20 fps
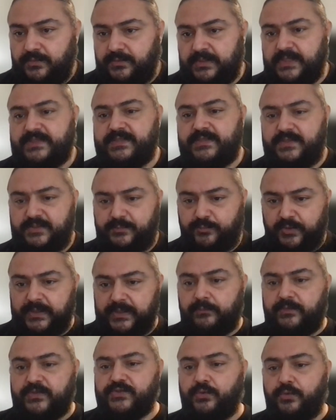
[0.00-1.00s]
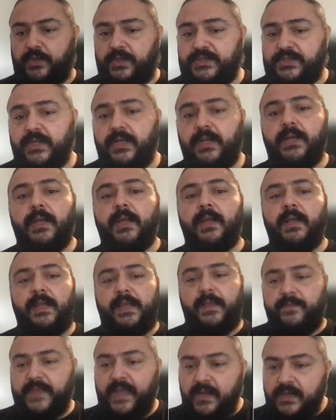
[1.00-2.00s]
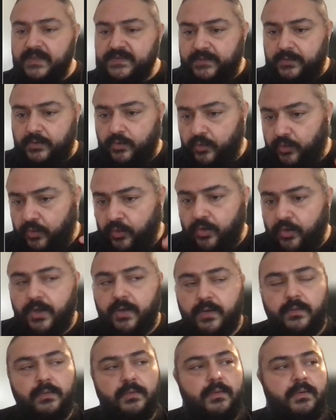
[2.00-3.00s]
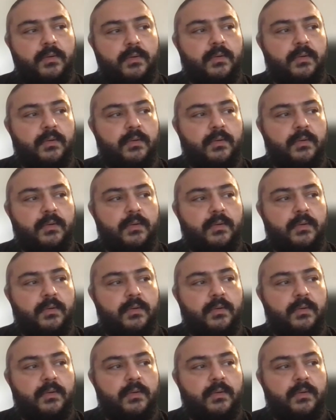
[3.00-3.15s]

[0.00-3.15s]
Let's spread out the storage. And that is the core